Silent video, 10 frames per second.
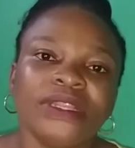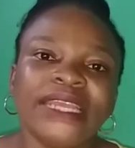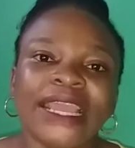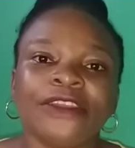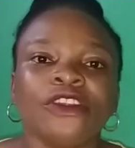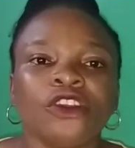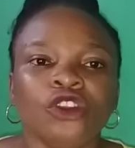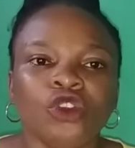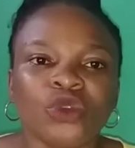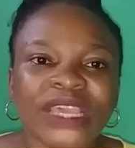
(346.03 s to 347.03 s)
Then
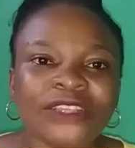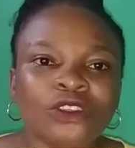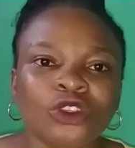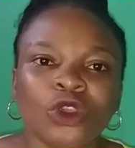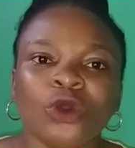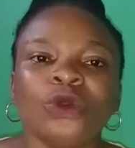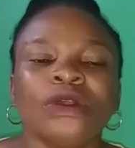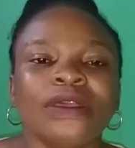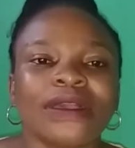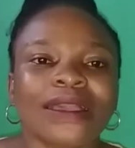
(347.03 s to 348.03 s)
you get your
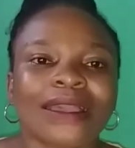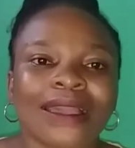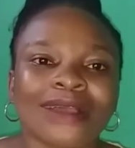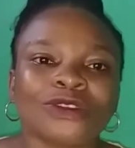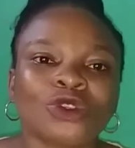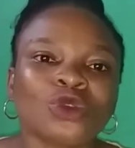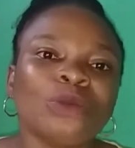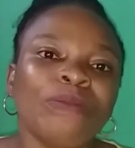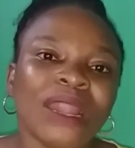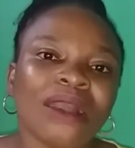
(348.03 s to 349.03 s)
castor
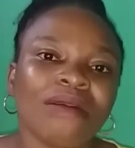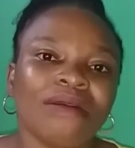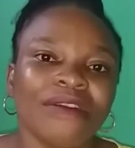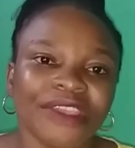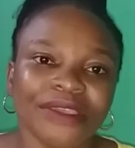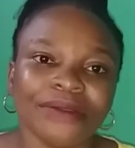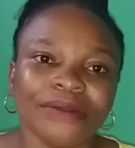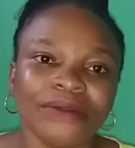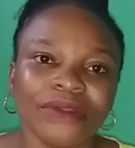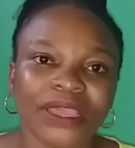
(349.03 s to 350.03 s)
black oil.
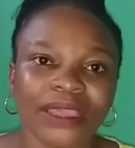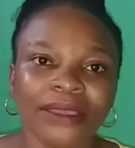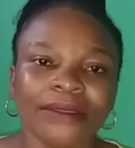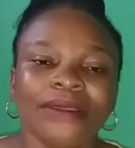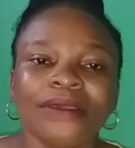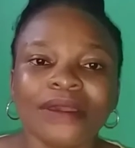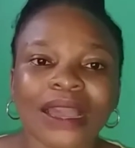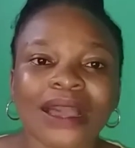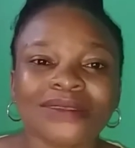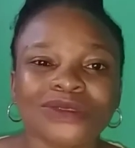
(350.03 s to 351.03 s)
Okay,
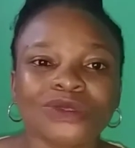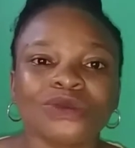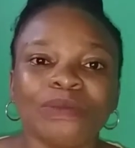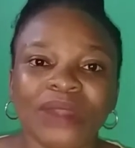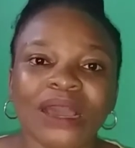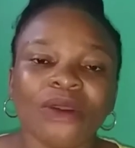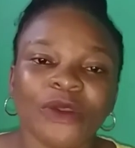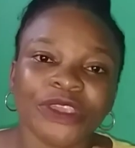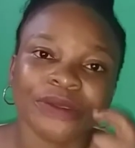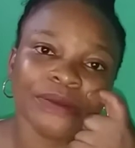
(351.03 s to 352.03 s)
castor black
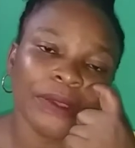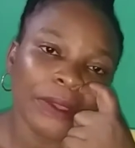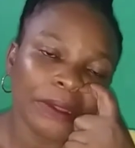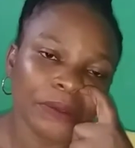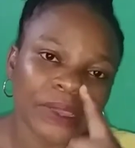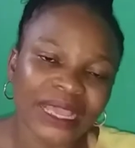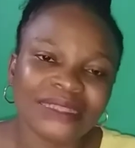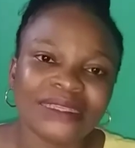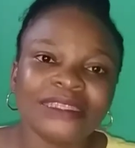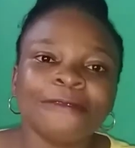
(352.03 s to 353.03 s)
oil, you
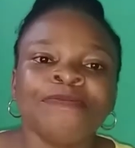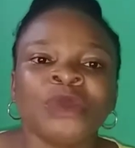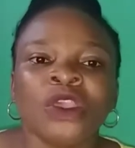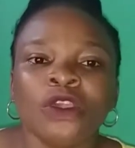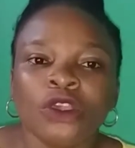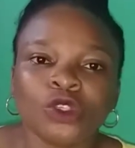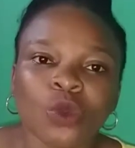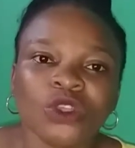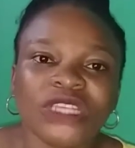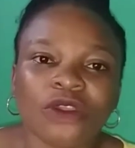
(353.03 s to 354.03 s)
get it. So
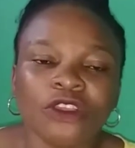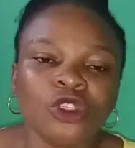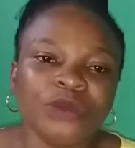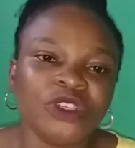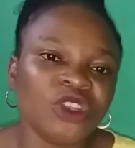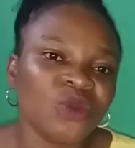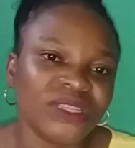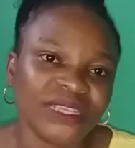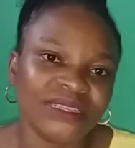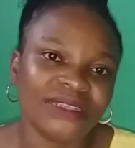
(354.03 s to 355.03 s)
what you're going to be doing
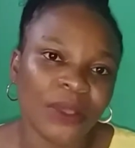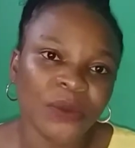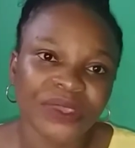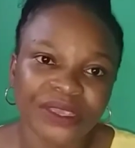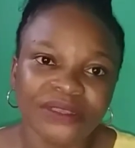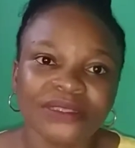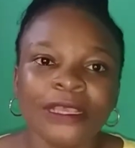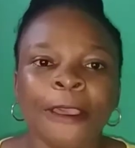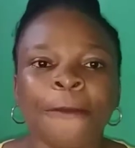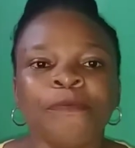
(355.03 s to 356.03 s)
with it now
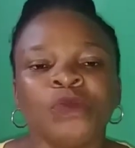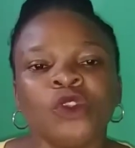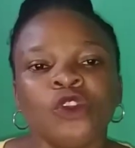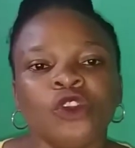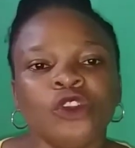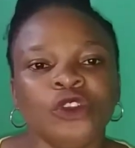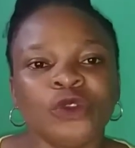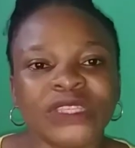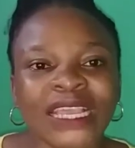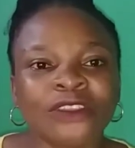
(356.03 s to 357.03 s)
is
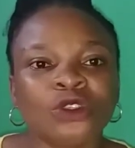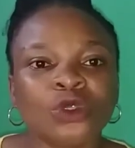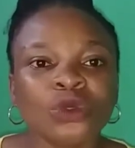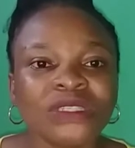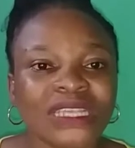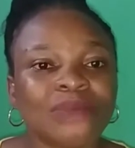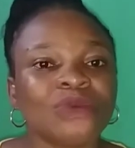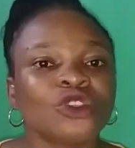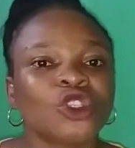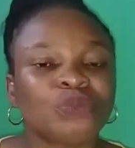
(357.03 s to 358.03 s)
you take 2
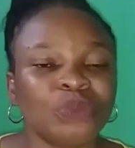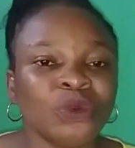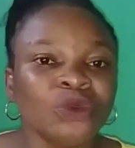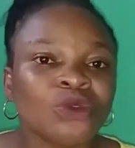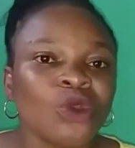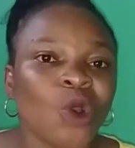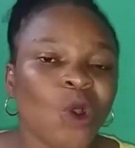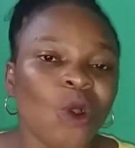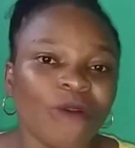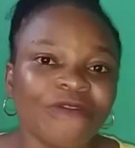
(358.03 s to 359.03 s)
tablespoons
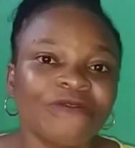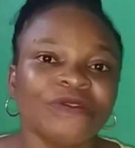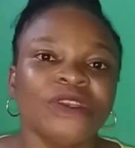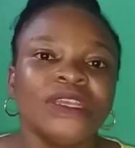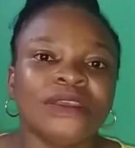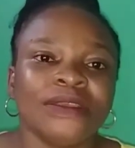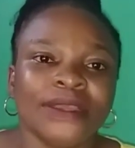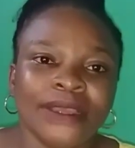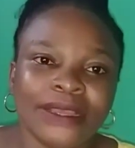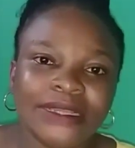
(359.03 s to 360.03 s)
of
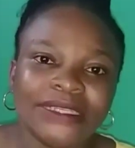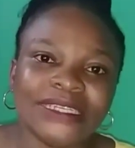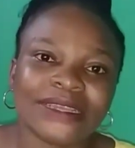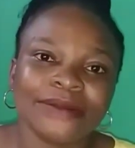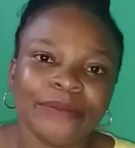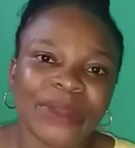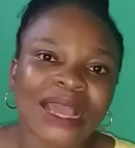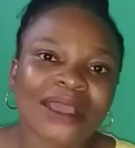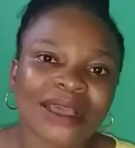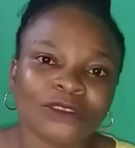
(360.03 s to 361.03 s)
the
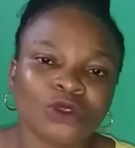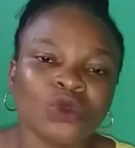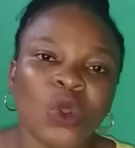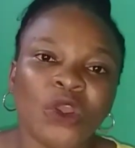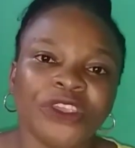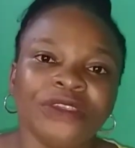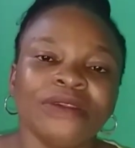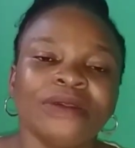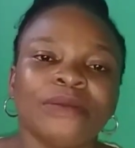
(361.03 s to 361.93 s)
black castor oil,